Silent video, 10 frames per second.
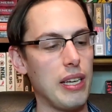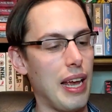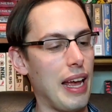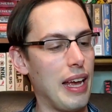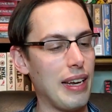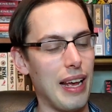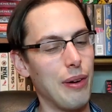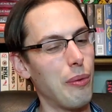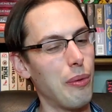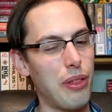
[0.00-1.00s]
and I
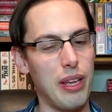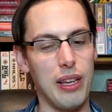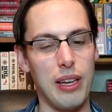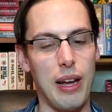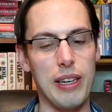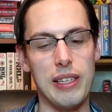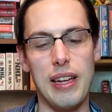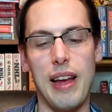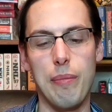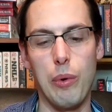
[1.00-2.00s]
don't think I need to
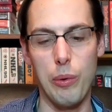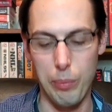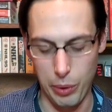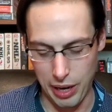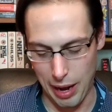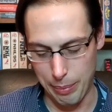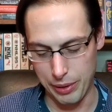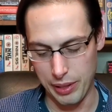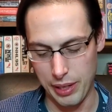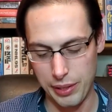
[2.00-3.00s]
have more
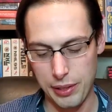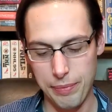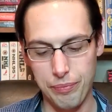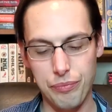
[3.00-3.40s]
copies of this.